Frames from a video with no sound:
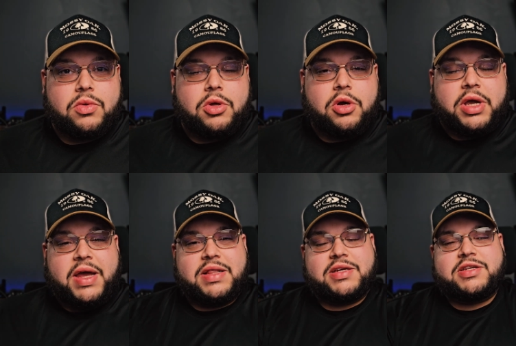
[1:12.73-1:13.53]

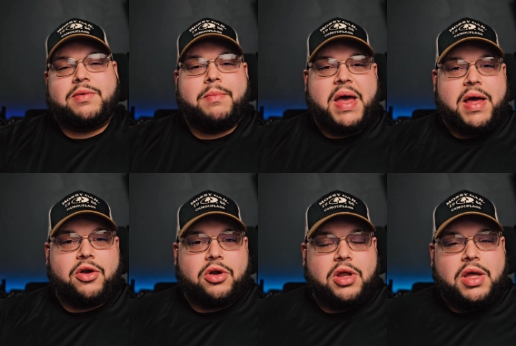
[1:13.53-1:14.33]
Okay, it doesn't
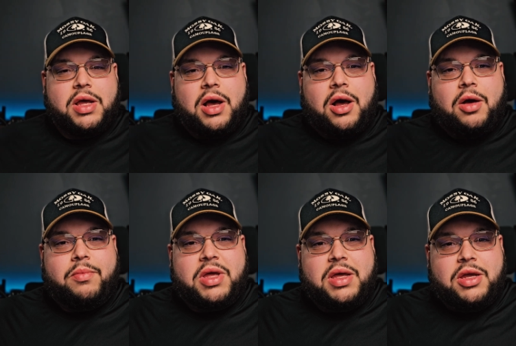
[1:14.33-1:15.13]
matter,
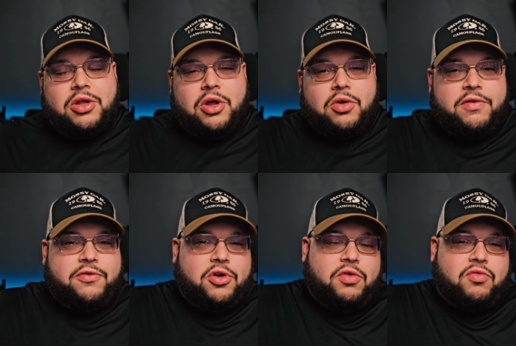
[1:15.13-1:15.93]
um, you know, if
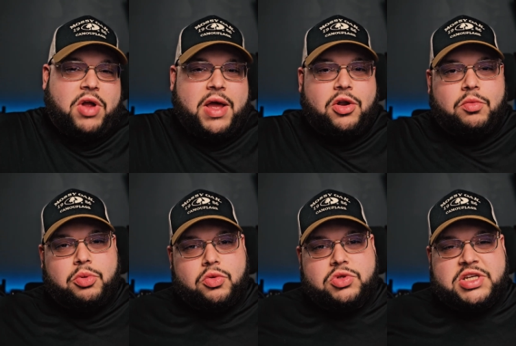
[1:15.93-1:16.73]
you're red or
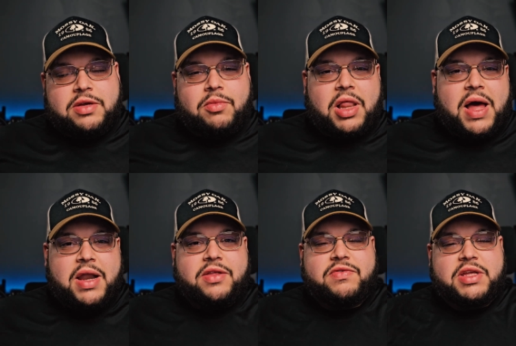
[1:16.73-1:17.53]
blue team. A lot
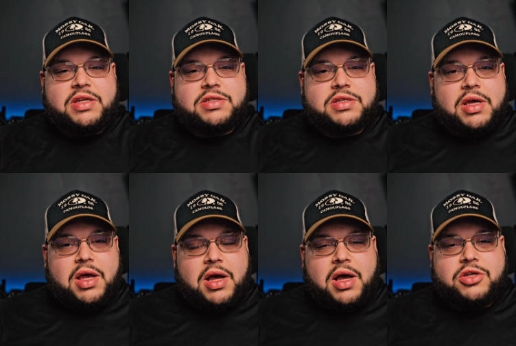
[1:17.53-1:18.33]
of these
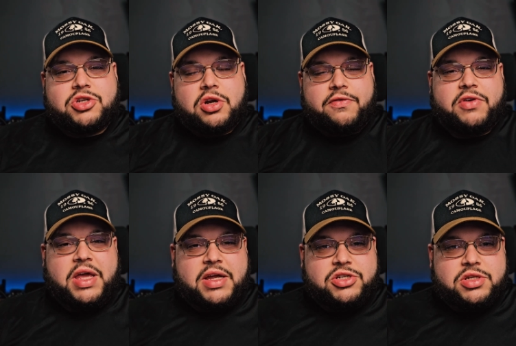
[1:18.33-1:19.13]
uh,
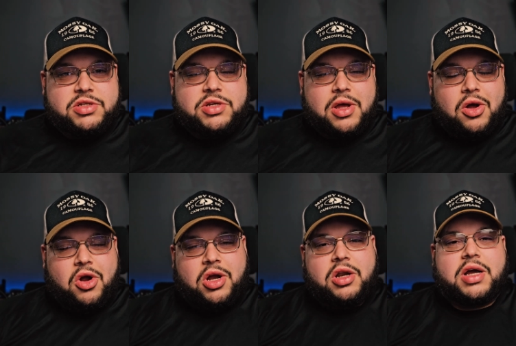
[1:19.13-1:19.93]
certifications
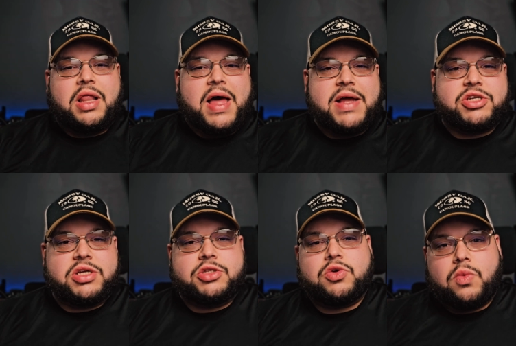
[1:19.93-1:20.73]
are going to clash
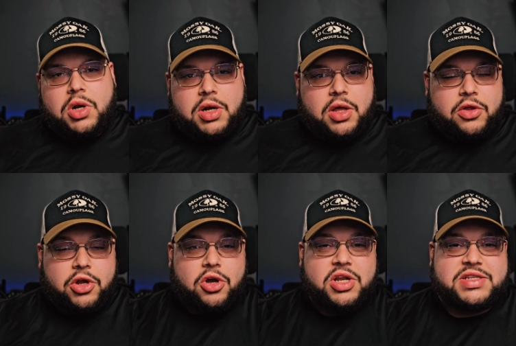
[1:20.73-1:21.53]
into one another.
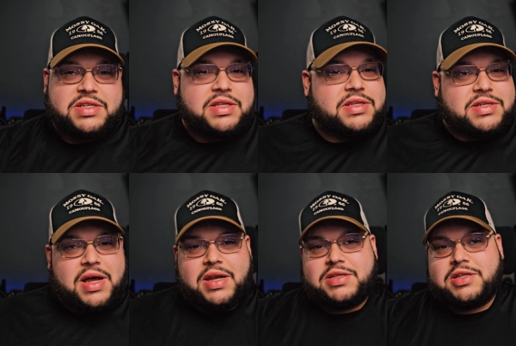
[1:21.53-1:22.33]
You're going to see this
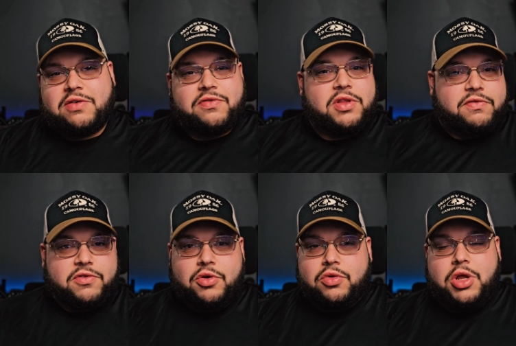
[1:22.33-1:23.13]
kind of stuff in the
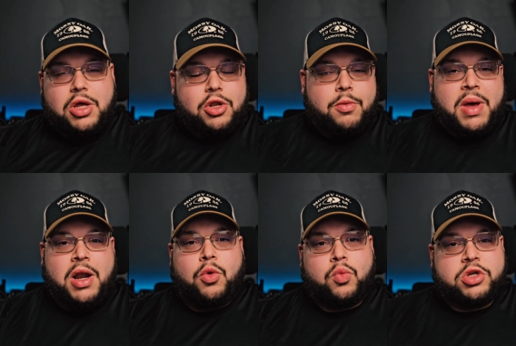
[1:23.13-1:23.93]
field no
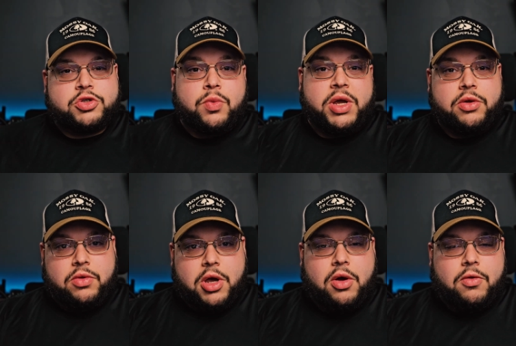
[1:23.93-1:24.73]
matter which way you
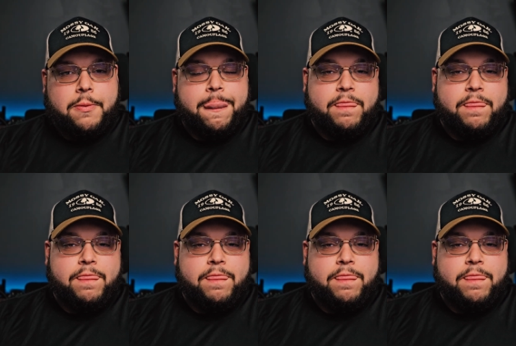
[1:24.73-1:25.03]
go.